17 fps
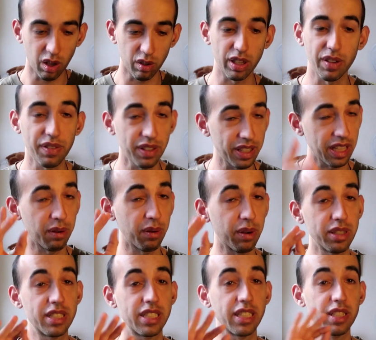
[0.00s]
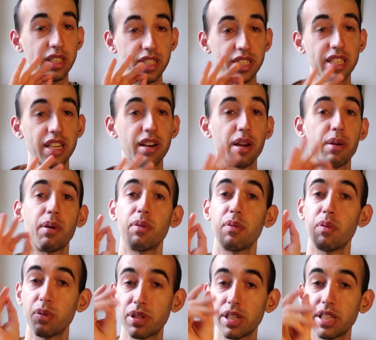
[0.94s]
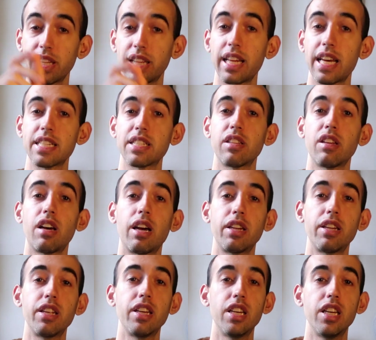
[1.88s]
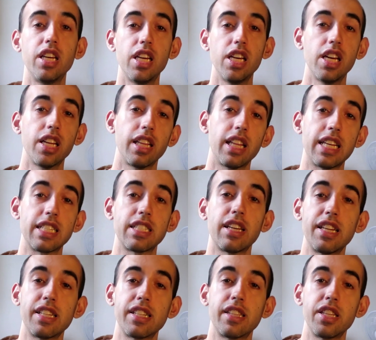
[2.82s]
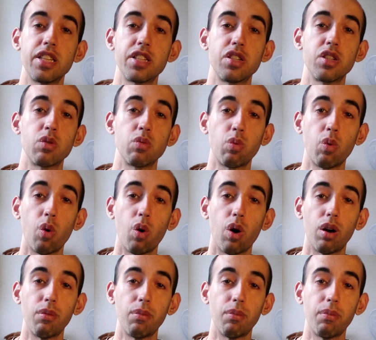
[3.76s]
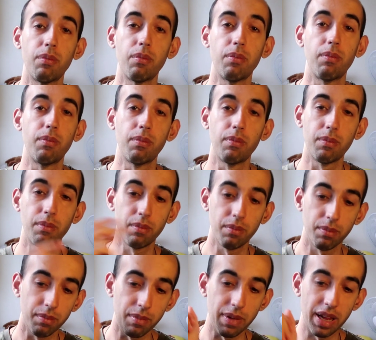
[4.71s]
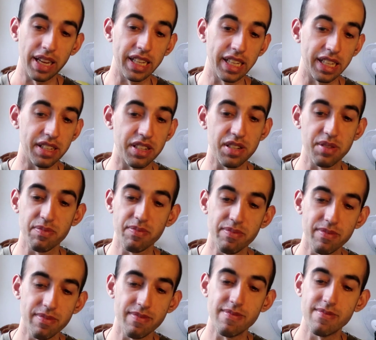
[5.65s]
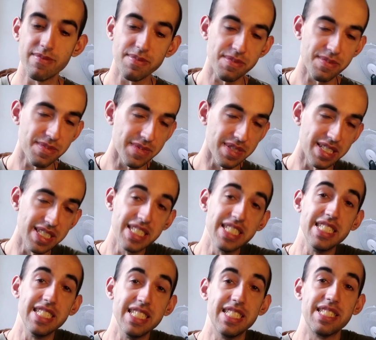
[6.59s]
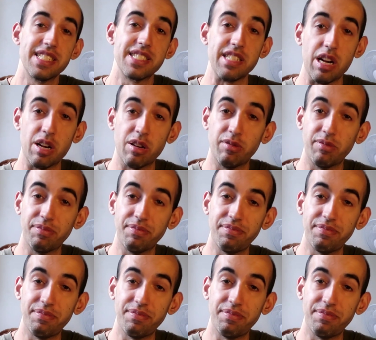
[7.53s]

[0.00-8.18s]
I won't tell you the scenario, but I will tell you the last line. The last line is, "This is war." And it ends. So,